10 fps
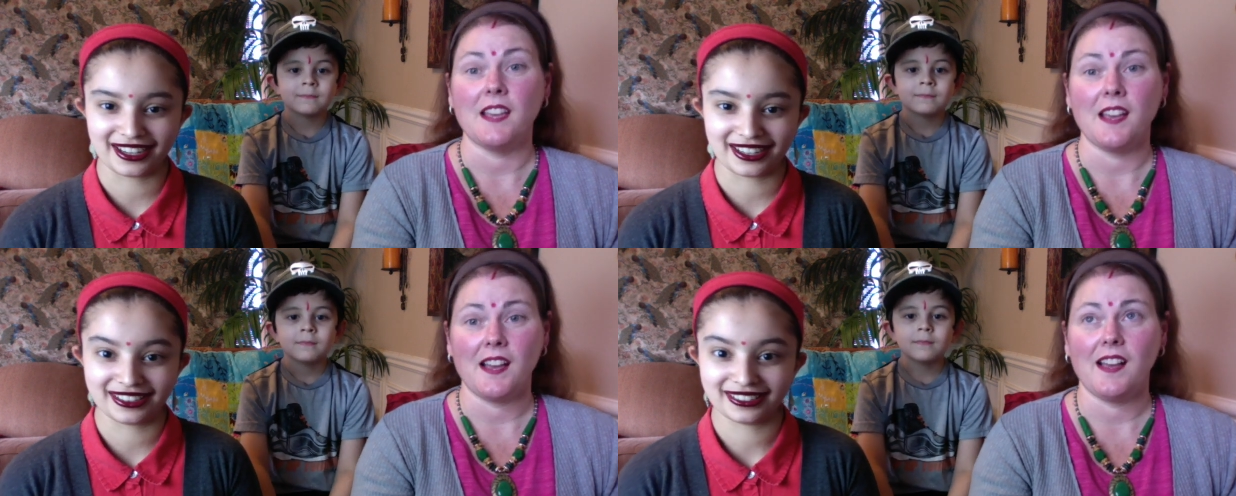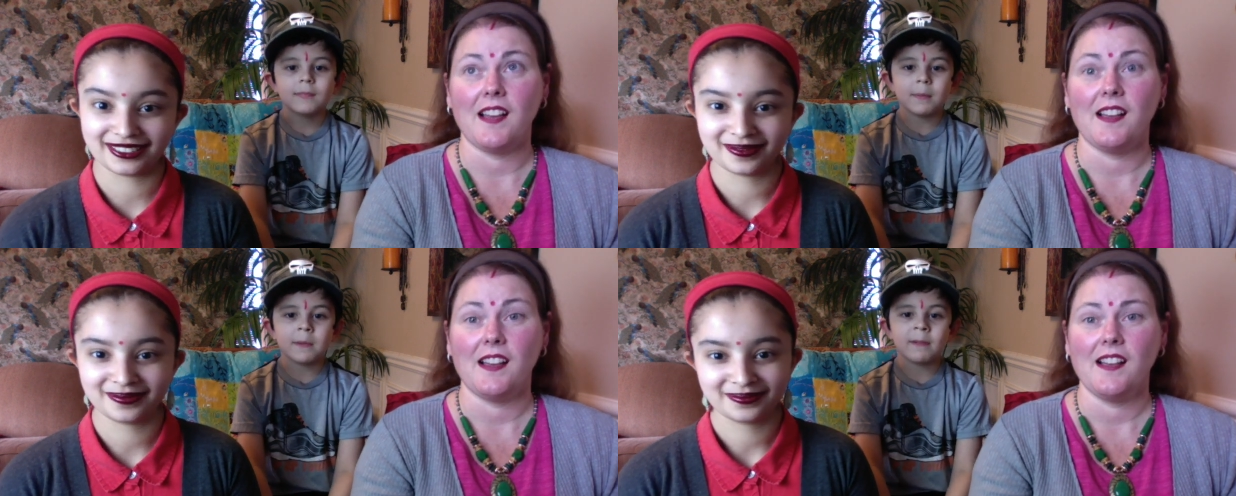Speaker 1: Yeah.
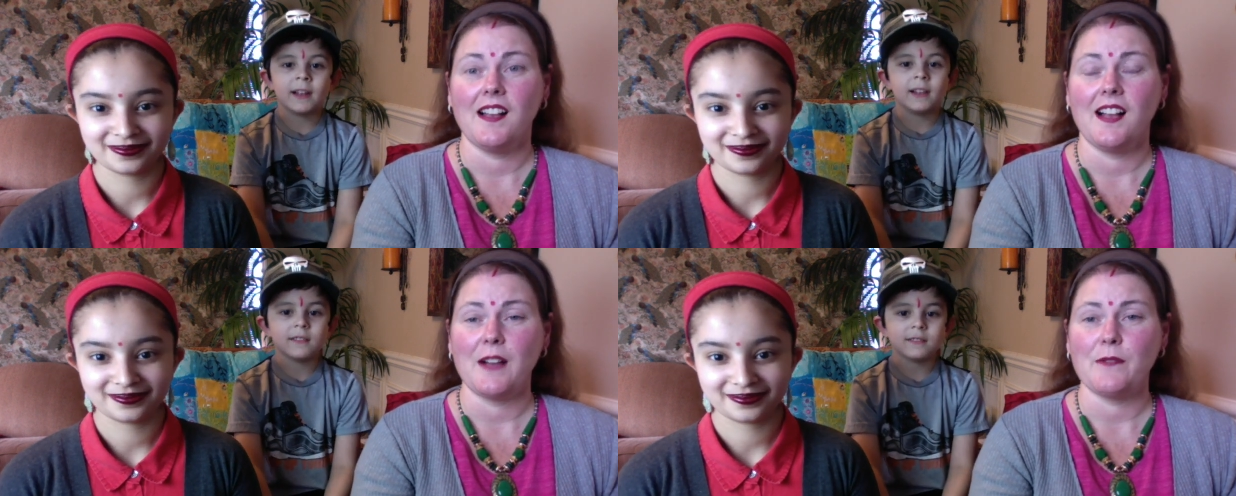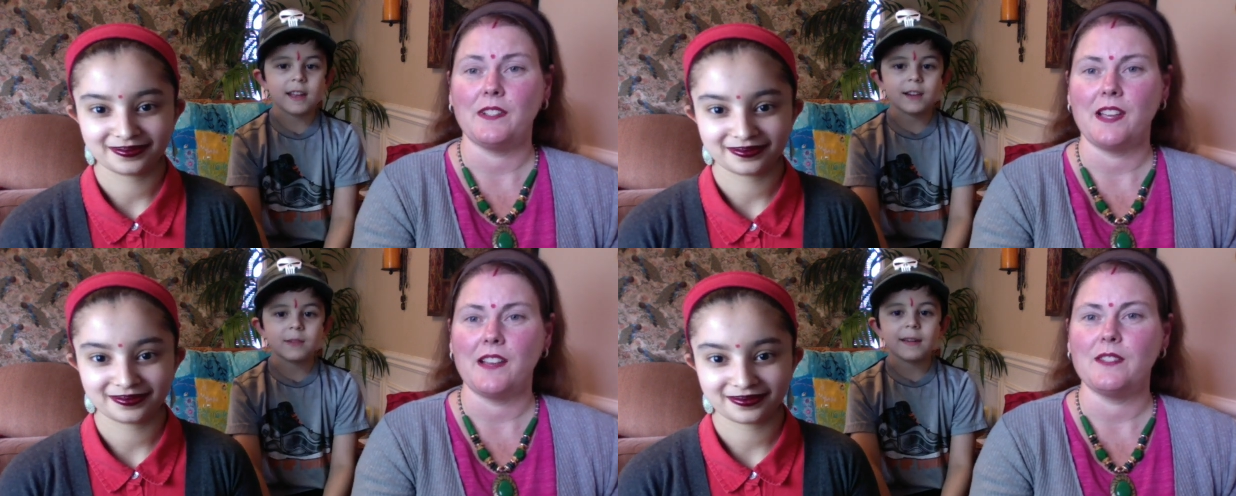Maybe pillows. I would
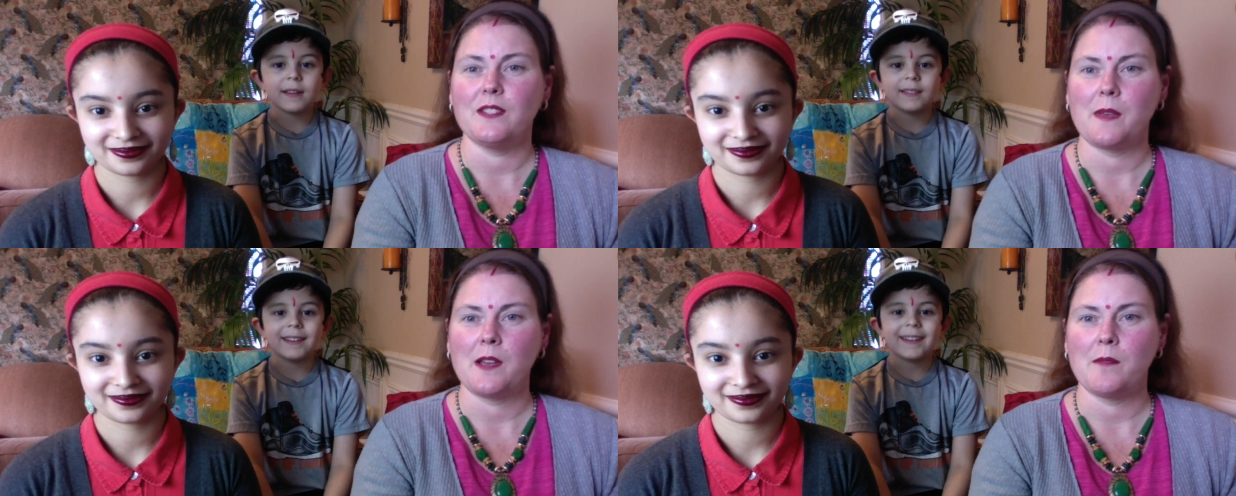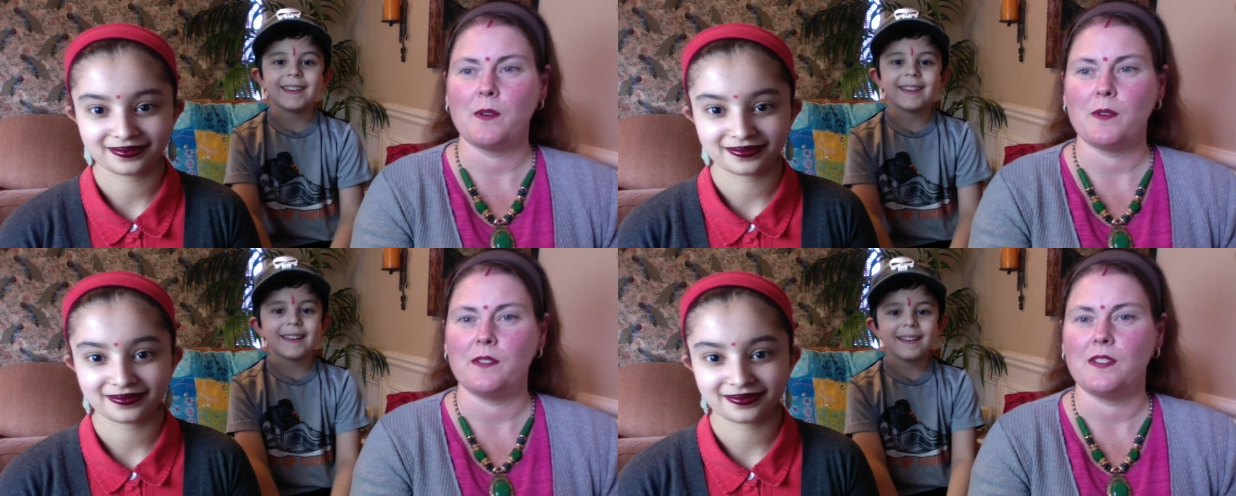that love are made to be able
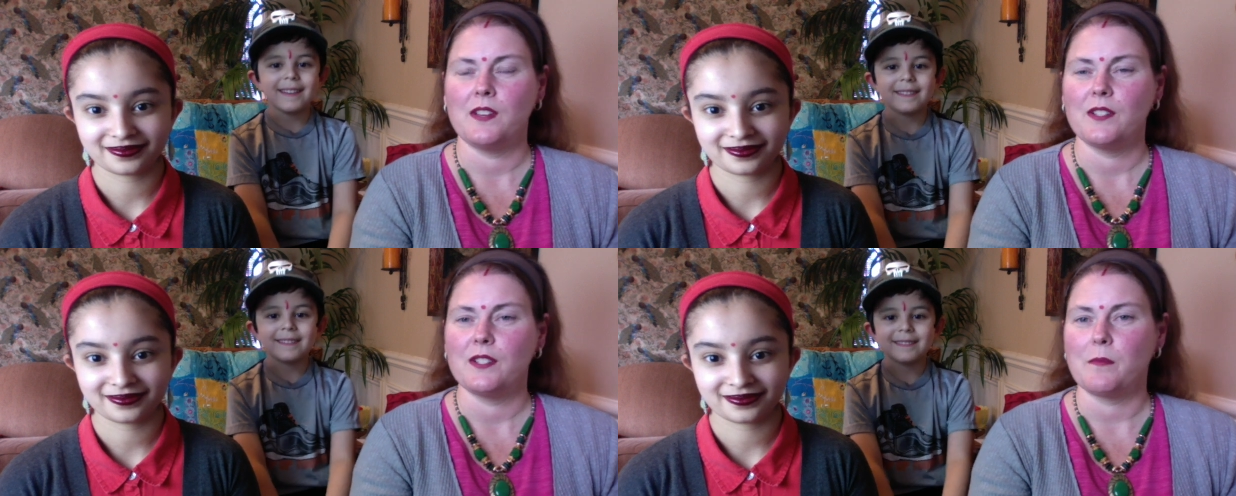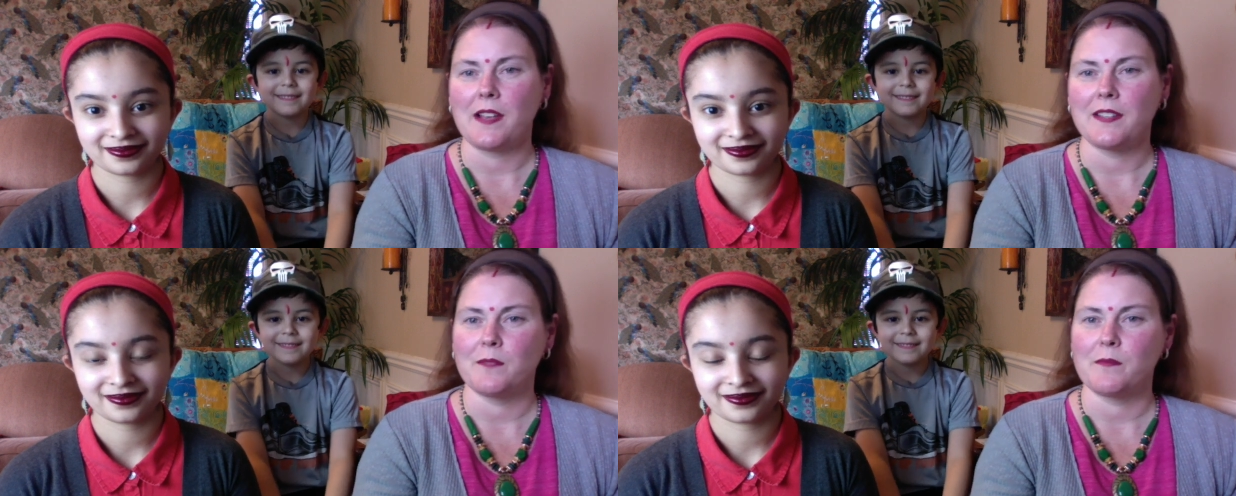India? to buy
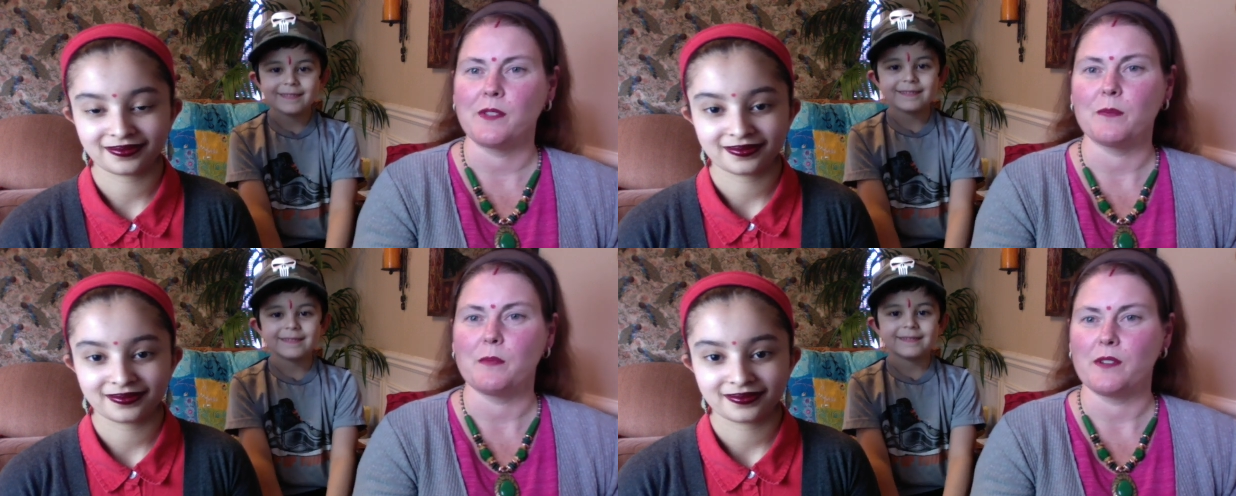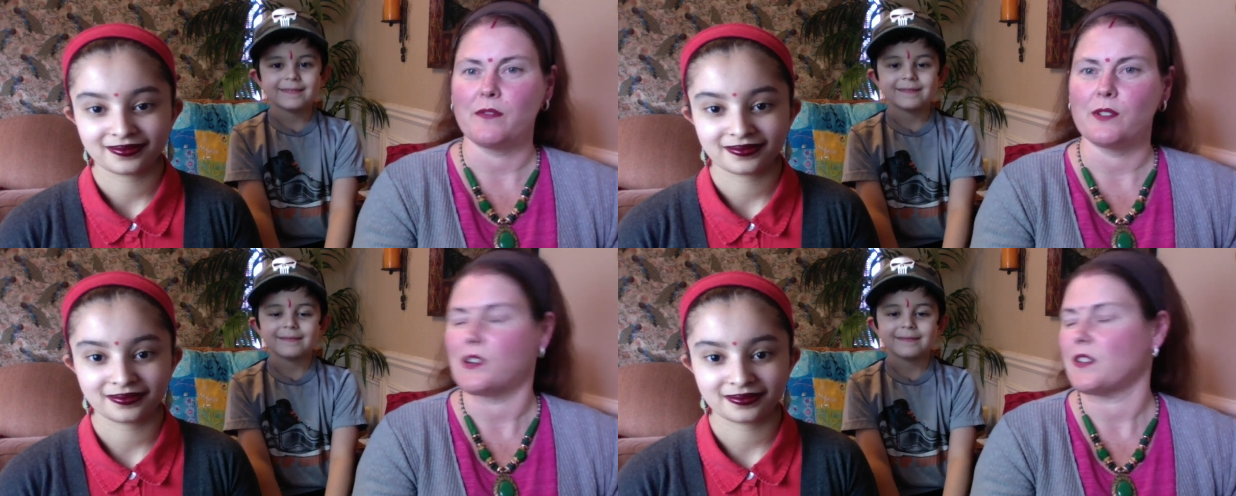some of those
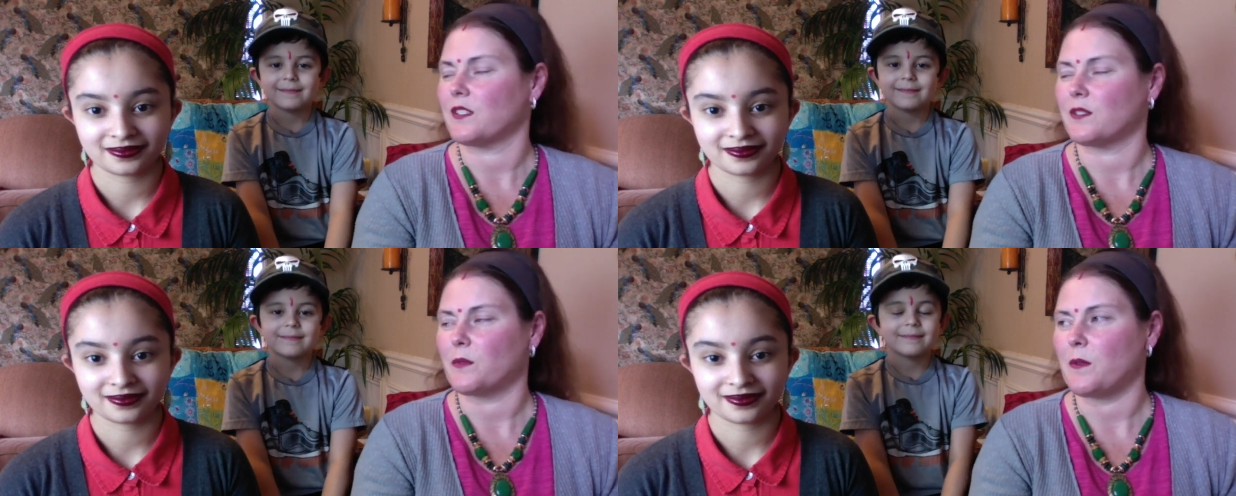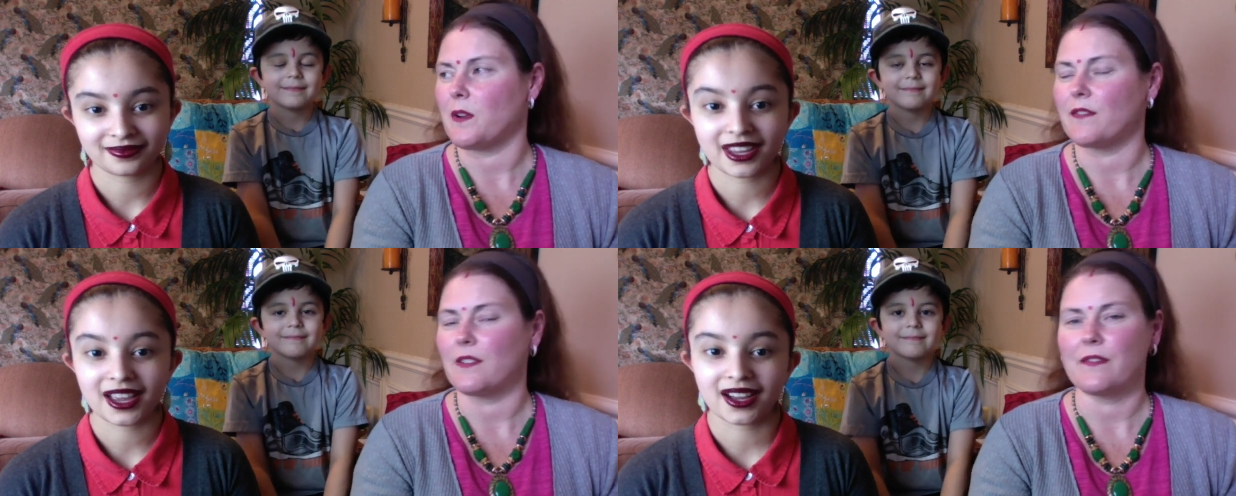beautiful dresses we wear
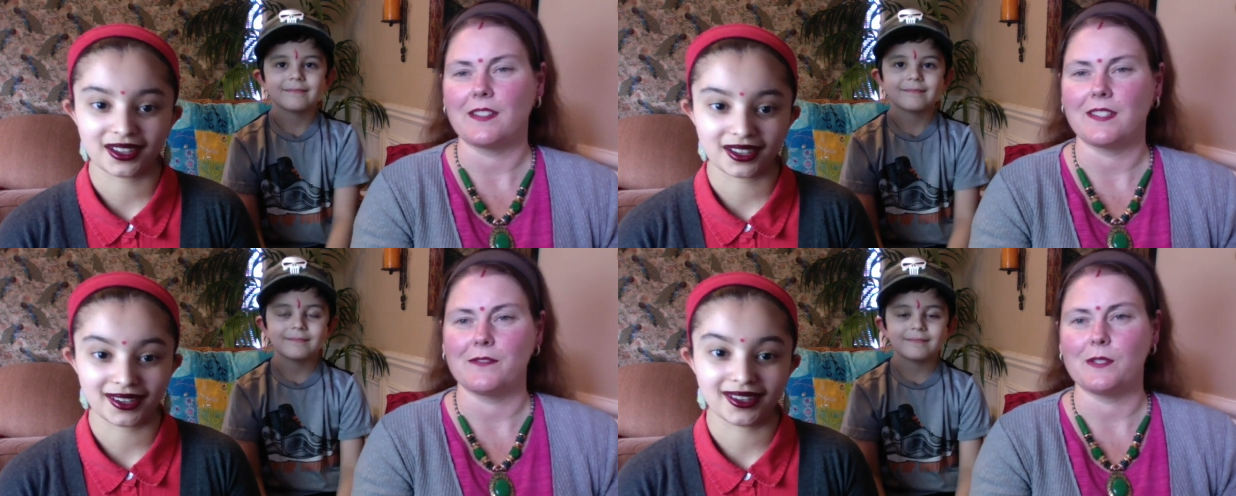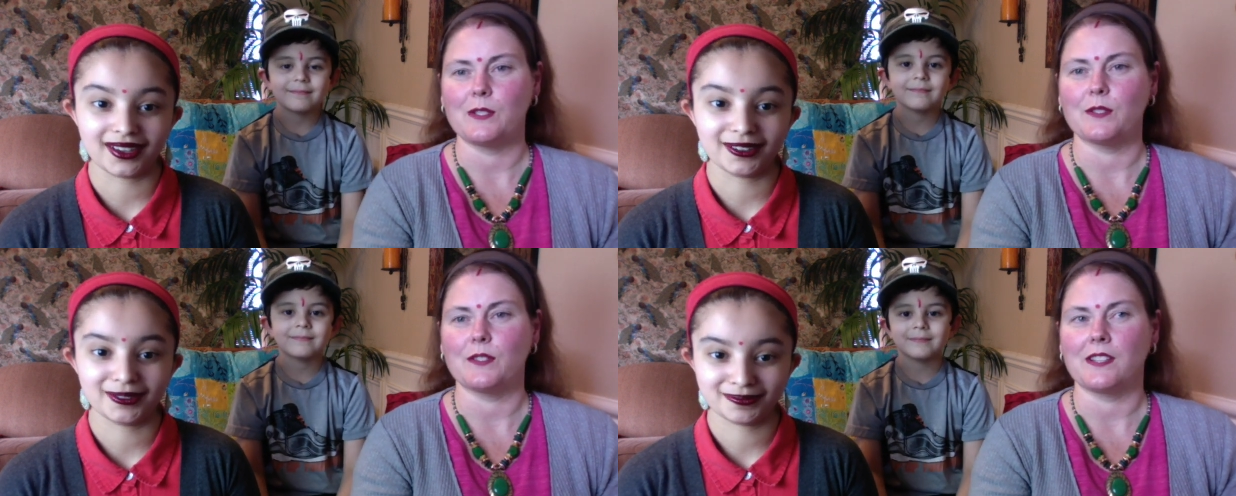for
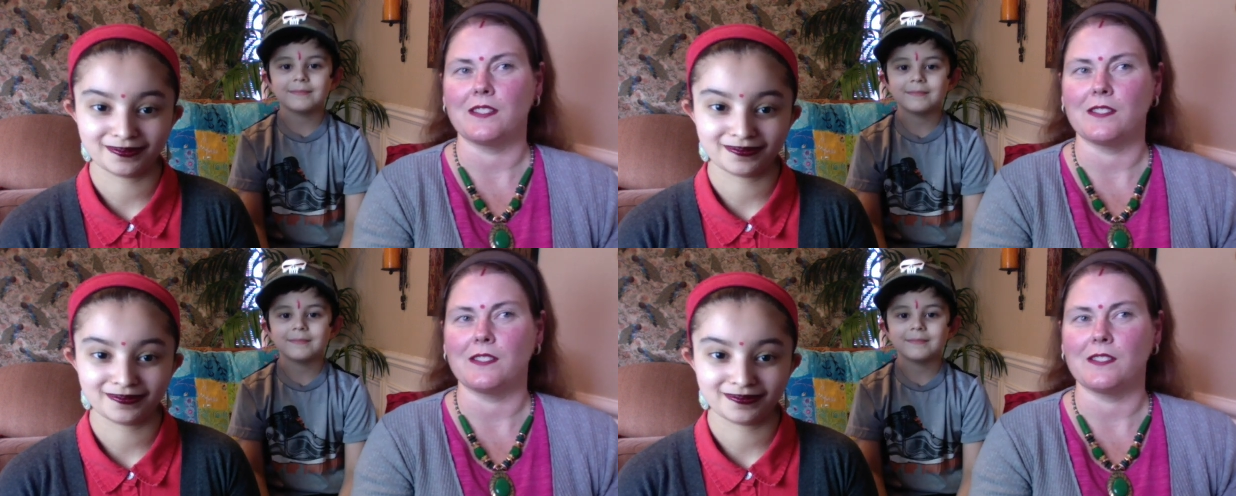festivals uh-huh. in the